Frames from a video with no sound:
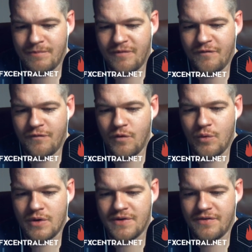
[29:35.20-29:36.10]

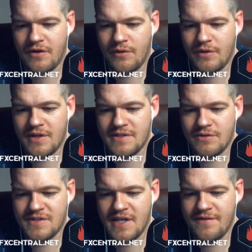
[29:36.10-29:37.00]
before, so let's
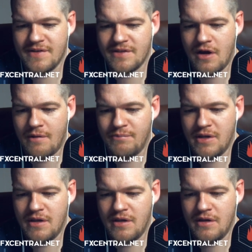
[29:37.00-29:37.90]
do save as
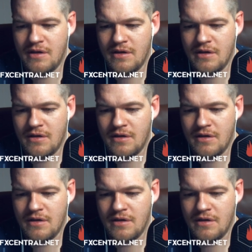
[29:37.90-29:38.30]
copy,